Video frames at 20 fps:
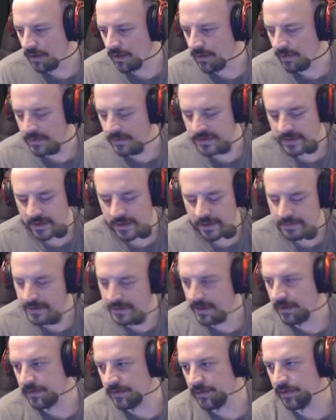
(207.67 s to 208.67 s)
There was an
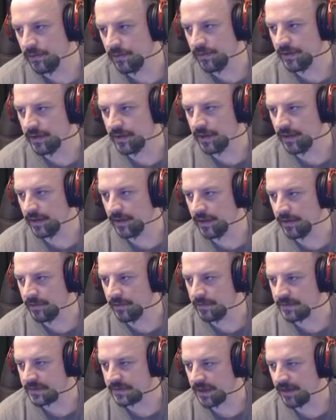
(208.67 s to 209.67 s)
update to the
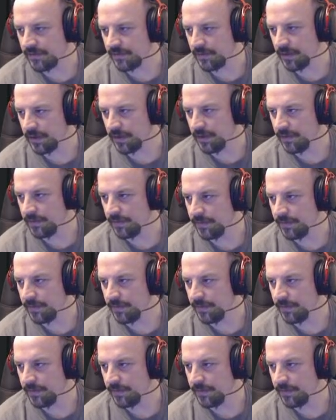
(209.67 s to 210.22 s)
software,